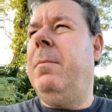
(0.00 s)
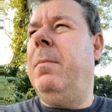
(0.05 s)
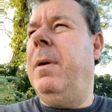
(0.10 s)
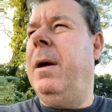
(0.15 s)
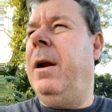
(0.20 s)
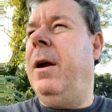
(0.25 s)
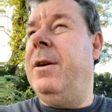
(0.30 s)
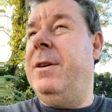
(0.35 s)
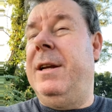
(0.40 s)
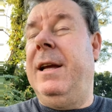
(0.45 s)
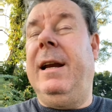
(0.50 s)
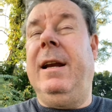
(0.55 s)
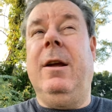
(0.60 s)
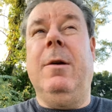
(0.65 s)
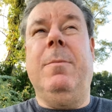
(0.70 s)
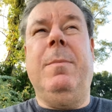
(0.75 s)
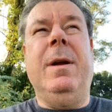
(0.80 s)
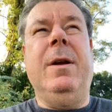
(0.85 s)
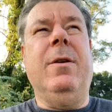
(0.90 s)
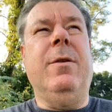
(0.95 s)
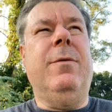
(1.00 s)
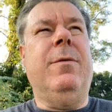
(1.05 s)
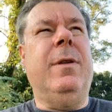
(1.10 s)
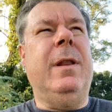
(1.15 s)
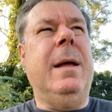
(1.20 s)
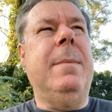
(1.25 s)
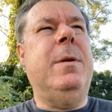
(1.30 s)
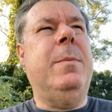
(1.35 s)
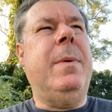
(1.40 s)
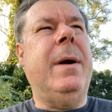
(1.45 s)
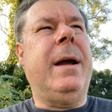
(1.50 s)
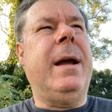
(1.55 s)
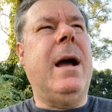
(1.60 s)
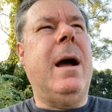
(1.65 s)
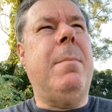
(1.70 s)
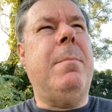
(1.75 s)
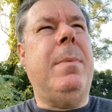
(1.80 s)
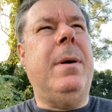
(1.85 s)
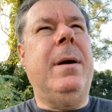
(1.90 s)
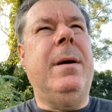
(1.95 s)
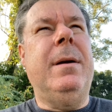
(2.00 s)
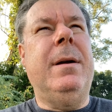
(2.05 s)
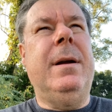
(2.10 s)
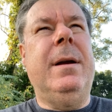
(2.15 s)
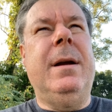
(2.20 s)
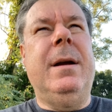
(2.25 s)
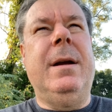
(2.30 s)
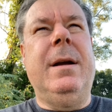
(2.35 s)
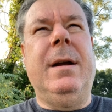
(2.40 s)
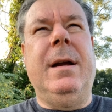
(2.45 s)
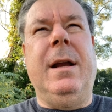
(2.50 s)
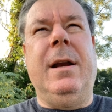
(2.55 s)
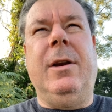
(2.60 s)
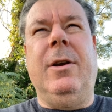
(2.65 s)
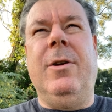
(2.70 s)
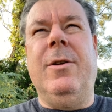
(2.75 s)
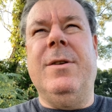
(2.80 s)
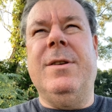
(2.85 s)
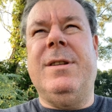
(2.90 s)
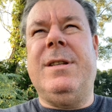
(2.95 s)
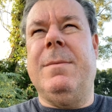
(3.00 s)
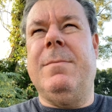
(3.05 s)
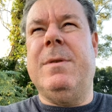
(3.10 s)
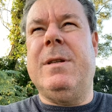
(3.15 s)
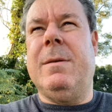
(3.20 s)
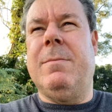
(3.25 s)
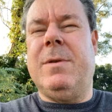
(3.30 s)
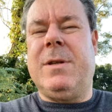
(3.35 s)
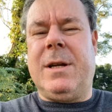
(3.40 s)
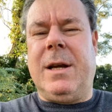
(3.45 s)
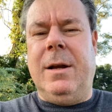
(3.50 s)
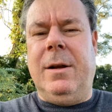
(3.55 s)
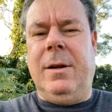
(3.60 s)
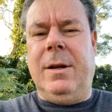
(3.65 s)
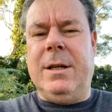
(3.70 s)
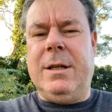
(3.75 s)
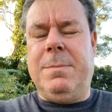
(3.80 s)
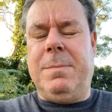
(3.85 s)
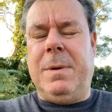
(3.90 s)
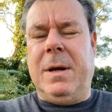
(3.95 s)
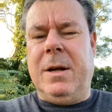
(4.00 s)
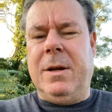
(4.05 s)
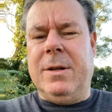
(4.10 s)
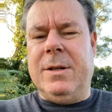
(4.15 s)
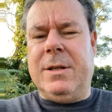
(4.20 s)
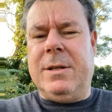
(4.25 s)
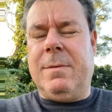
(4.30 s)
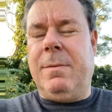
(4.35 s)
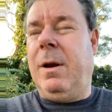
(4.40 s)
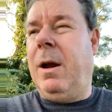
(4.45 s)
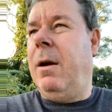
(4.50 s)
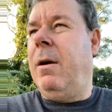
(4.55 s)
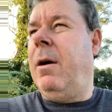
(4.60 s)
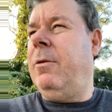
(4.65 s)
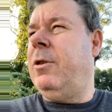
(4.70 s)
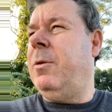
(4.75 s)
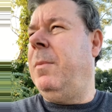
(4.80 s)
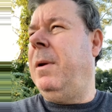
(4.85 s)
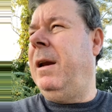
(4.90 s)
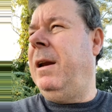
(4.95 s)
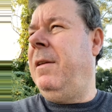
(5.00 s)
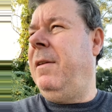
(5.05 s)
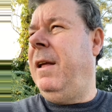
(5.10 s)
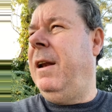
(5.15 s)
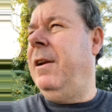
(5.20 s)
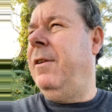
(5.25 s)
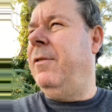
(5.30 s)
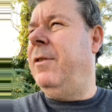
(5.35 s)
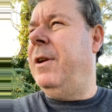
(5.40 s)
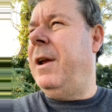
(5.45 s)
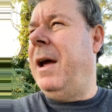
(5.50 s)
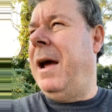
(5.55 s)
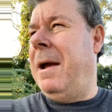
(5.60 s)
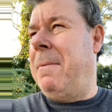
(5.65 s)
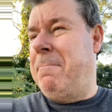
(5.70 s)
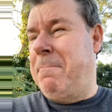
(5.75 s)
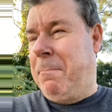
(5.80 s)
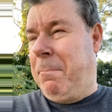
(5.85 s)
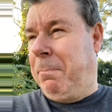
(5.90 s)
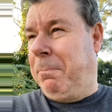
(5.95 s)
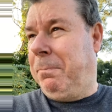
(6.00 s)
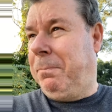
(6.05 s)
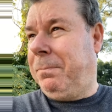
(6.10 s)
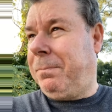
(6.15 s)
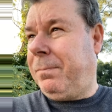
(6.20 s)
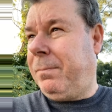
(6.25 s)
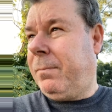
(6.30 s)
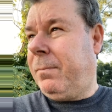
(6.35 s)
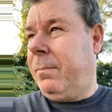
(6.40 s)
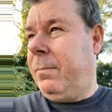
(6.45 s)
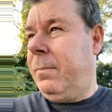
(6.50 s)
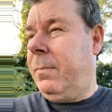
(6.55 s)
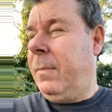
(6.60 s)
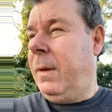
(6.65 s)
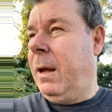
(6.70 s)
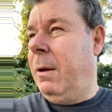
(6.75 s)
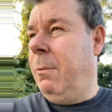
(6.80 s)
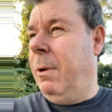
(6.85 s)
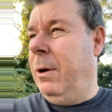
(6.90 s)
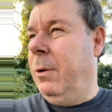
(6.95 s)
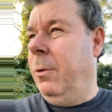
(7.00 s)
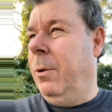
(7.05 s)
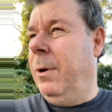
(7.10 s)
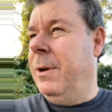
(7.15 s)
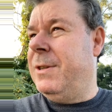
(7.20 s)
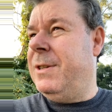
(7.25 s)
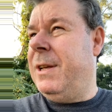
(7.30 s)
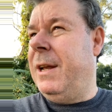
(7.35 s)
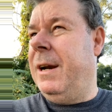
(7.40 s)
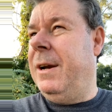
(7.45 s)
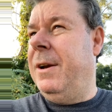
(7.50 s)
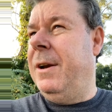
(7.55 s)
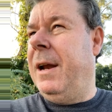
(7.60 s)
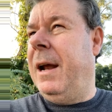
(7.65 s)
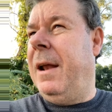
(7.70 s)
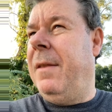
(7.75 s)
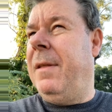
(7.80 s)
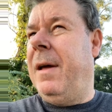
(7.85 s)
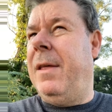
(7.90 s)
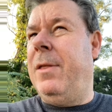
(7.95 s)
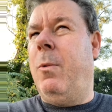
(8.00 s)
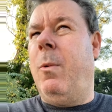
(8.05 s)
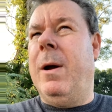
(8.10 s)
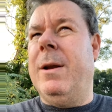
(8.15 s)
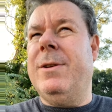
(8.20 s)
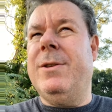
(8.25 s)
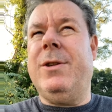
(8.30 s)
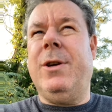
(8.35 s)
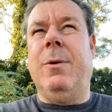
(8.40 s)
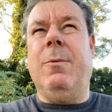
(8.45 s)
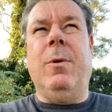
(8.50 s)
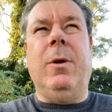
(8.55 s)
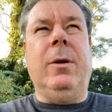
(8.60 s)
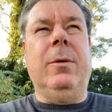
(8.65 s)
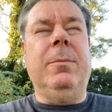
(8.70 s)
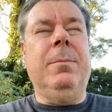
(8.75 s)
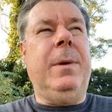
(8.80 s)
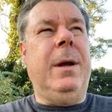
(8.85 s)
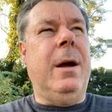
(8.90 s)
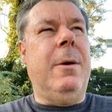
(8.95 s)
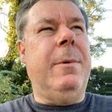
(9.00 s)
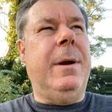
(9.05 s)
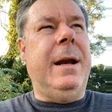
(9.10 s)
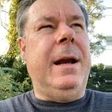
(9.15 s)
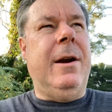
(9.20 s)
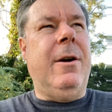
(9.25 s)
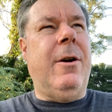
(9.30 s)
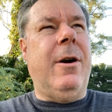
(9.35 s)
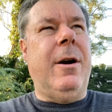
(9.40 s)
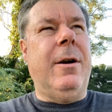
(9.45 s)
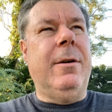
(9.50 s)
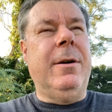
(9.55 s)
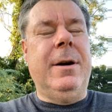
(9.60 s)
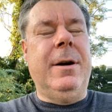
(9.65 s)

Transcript: But ideally it'd be good for them to pick up and learn some skills, because, you know, ultimately at the end of the day, when all is said and done, they're the ones who will, you know, inherit